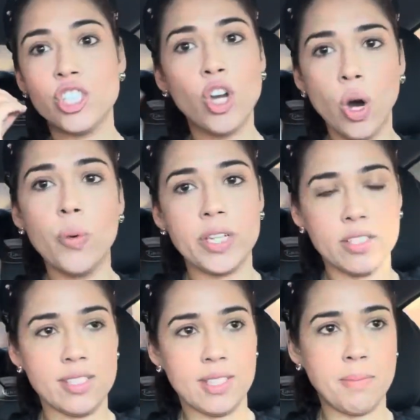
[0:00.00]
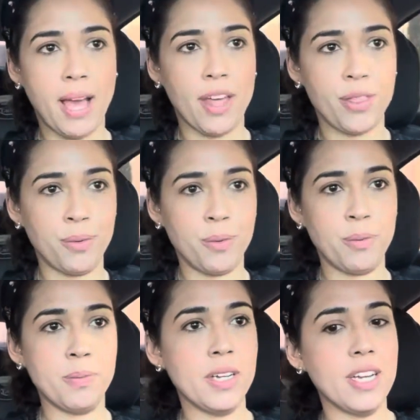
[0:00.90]
going to the
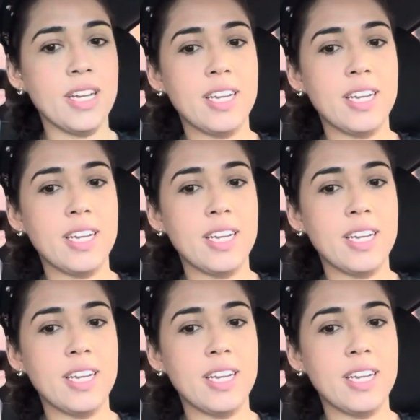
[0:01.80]
bathroom.